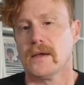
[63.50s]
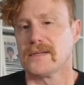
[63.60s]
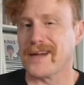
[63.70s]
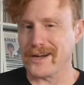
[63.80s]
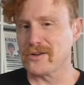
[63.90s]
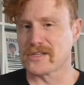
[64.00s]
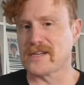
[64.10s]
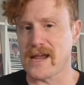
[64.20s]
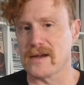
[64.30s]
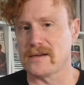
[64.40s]
To
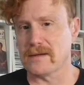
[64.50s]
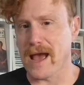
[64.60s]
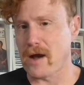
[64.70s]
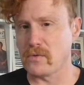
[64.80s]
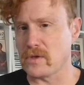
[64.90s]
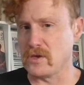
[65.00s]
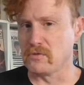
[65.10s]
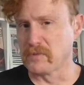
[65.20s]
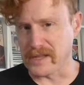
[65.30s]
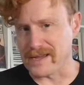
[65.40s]
understand how You
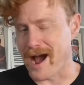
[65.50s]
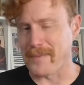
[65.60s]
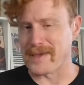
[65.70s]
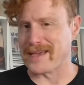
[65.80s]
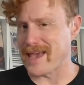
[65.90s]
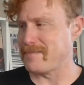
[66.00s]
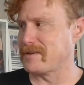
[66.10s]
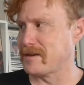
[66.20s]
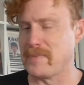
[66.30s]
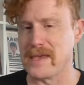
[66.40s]
Really Got Me came
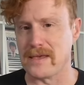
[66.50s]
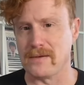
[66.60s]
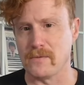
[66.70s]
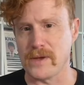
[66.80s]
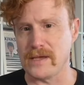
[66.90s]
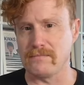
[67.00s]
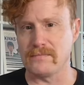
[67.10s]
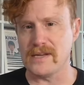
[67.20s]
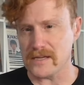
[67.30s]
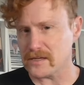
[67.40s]
to be, we
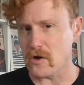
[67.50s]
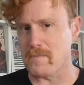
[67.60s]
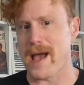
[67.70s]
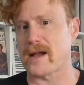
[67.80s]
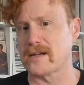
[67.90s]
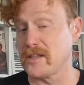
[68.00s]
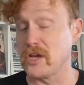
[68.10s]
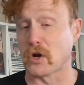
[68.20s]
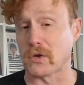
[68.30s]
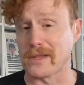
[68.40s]
need to go back to the
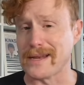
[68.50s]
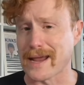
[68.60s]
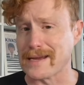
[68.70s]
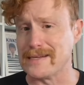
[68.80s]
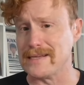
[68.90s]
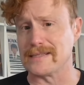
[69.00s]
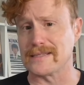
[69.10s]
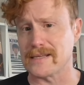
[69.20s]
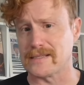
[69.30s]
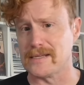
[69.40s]
early
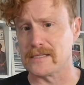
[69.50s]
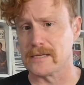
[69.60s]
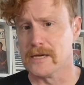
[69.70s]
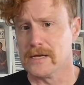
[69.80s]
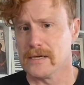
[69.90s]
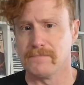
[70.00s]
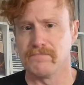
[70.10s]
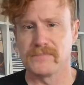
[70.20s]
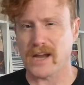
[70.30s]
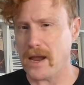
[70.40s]
1960s, a
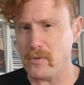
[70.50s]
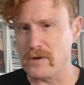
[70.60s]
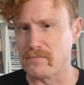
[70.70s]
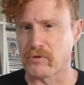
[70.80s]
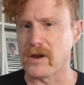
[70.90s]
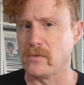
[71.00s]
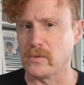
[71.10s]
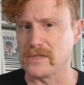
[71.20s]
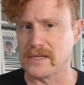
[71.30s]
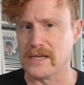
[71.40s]
time when Britain
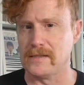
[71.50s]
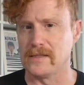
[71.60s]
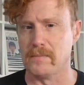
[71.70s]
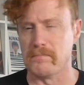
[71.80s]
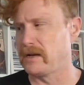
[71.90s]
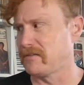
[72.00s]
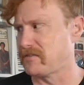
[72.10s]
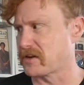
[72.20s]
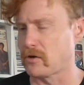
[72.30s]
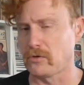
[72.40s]
was in the middle of
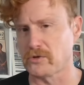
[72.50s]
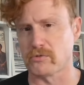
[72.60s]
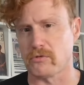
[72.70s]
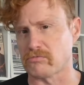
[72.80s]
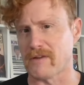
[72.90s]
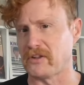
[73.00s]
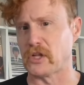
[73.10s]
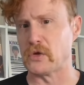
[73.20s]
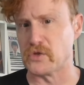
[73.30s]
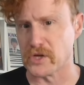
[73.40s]
a cultural
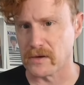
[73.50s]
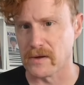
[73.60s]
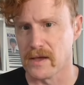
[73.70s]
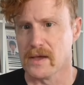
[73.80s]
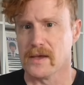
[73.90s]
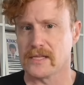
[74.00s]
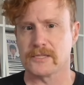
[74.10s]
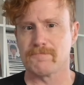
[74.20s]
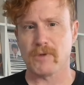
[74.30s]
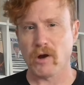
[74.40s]
revolution.
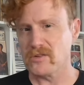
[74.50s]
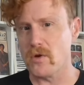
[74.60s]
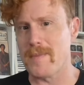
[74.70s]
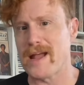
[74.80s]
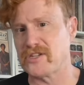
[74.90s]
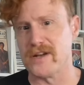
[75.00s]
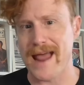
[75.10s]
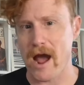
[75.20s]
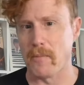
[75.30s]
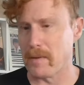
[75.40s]
It's hard to imagine
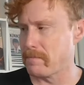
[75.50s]
now, but